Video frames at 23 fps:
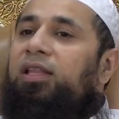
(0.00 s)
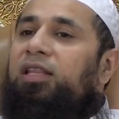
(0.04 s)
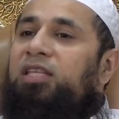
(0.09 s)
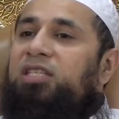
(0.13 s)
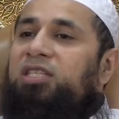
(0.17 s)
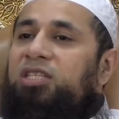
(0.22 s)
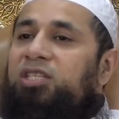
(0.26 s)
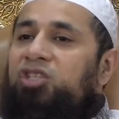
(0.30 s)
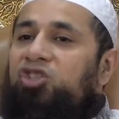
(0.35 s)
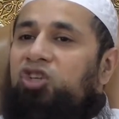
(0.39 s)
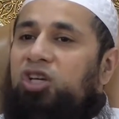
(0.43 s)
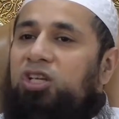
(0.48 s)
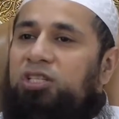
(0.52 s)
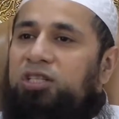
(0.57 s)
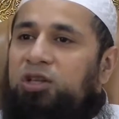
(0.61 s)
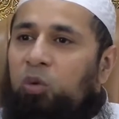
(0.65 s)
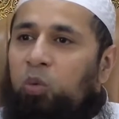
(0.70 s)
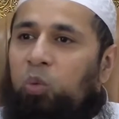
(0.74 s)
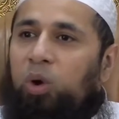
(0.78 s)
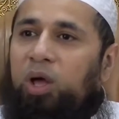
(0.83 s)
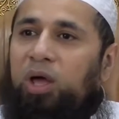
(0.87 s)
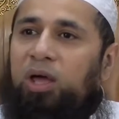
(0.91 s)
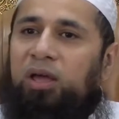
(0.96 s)
this is just
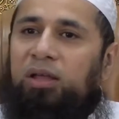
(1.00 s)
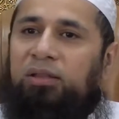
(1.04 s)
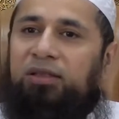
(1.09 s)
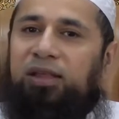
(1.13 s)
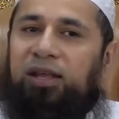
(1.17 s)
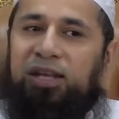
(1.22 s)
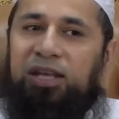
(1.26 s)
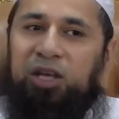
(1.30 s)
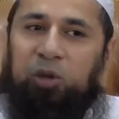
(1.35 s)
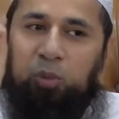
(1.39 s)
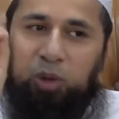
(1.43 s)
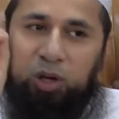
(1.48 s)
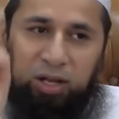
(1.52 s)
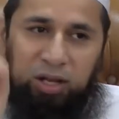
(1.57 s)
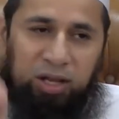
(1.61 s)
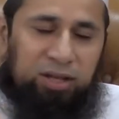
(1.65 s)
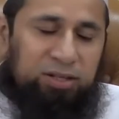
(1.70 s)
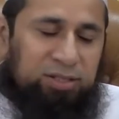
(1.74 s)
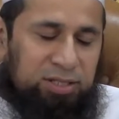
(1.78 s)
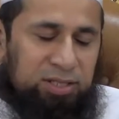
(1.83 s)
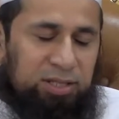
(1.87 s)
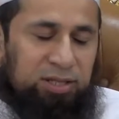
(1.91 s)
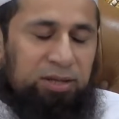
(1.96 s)
a word that he will
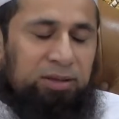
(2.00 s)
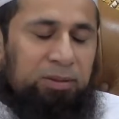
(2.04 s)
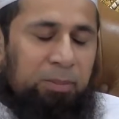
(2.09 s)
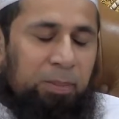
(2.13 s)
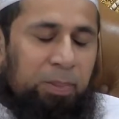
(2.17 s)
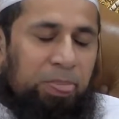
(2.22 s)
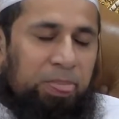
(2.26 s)
utter.